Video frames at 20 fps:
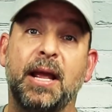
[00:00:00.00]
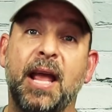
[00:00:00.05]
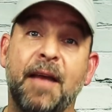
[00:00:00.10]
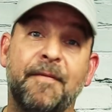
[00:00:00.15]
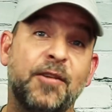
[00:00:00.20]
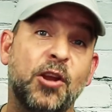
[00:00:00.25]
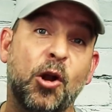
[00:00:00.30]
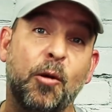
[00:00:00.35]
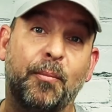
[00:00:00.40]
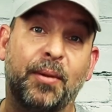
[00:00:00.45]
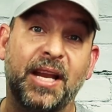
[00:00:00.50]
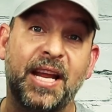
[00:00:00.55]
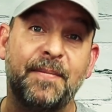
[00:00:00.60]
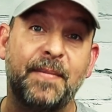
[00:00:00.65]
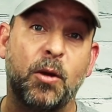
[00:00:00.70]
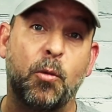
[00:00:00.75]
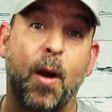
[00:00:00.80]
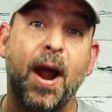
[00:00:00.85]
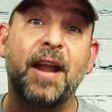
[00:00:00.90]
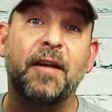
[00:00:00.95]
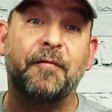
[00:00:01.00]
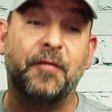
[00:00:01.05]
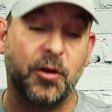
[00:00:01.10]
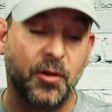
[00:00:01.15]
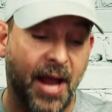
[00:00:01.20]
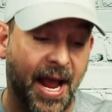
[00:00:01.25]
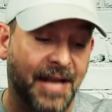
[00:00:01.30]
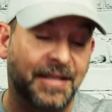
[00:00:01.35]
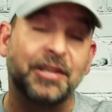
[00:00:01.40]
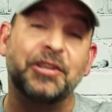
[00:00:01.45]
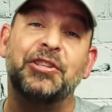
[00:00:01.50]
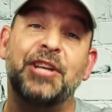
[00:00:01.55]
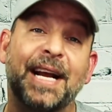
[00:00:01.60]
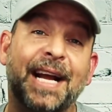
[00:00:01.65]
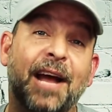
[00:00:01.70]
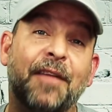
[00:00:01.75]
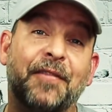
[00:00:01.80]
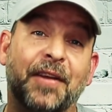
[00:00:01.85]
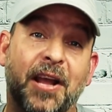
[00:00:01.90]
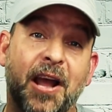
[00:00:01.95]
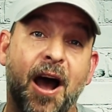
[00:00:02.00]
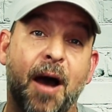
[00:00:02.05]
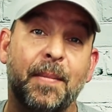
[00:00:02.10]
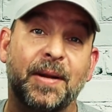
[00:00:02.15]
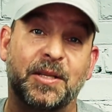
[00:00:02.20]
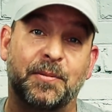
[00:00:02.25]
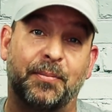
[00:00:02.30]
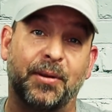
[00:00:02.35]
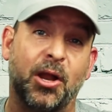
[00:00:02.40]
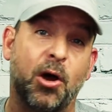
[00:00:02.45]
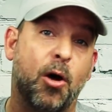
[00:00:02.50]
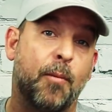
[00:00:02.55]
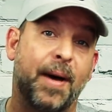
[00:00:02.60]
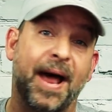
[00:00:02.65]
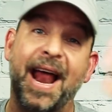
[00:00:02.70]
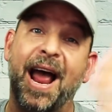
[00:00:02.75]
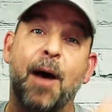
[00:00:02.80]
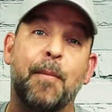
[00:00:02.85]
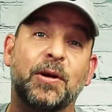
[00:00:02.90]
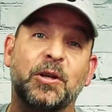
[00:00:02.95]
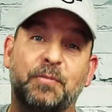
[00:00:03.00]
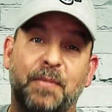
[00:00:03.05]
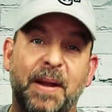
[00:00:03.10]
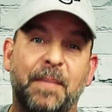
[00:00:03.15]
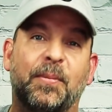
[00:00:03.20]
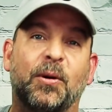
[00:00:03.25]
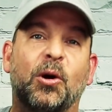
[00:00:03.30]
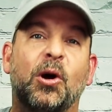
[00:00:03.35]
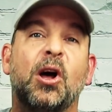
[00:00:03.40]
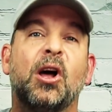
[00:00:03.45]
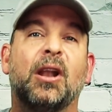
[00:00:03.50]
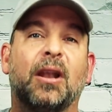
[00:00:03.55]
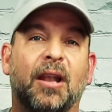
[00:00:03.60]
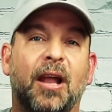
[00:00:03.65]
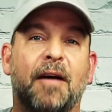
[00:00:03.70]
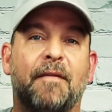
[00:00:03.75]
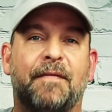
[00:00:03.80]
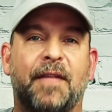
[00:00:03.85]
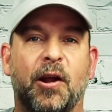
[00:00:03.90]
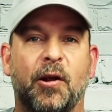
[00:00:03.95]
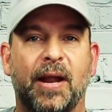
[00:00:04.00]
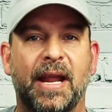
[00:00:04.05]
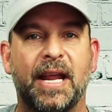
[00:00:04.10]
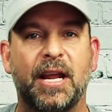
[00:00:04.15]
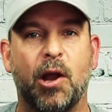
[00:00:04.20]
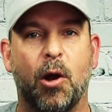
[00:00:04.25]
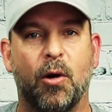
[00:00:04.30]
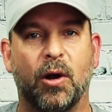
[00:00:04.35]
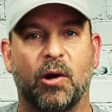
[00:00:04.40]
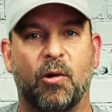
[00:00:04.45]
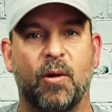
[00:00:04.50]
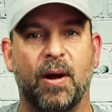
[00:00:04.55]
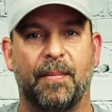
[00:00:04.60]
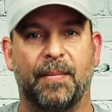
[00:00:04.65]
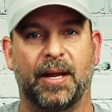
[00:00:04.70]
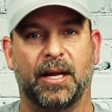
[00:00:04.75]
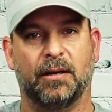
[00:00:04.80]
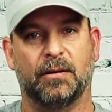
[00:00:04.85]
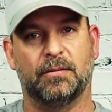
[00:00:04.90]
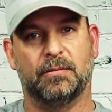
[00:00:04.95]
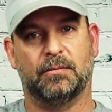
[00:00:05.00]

If you don't believe me, wait a few days and check out the comments below about how much people love their Ego equipment.